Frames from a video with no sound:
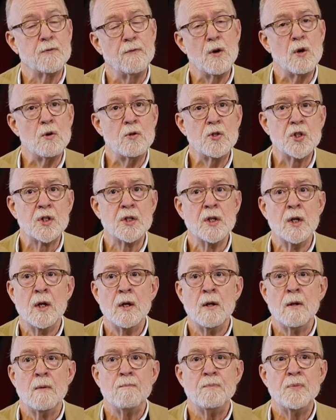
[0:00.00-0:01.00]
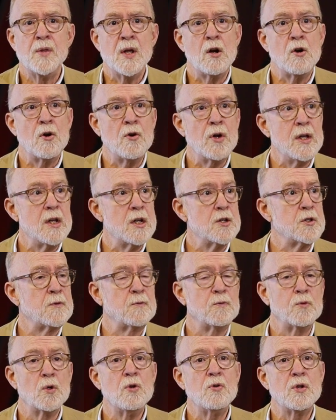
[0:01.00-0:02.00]
First, there is
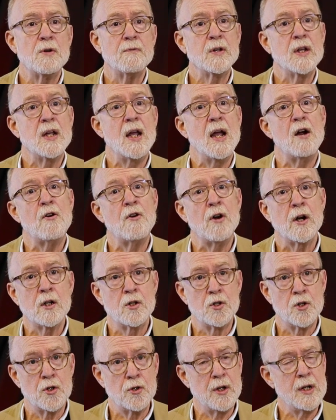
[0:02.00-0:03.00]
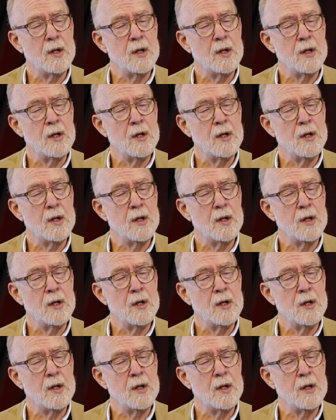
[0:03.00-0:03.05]
fruit of character.